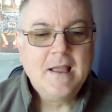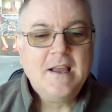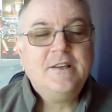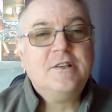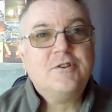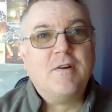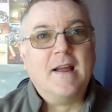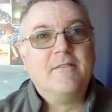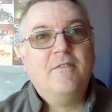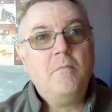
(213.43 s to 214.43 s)
is a
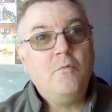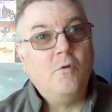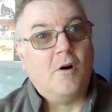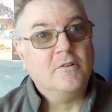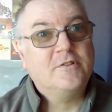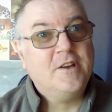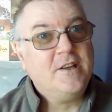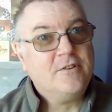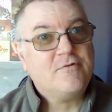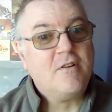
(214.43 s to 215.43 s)
track from Rock to
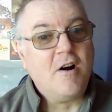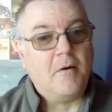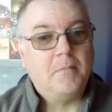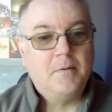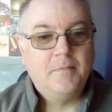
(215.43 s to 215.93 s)
Your Drop.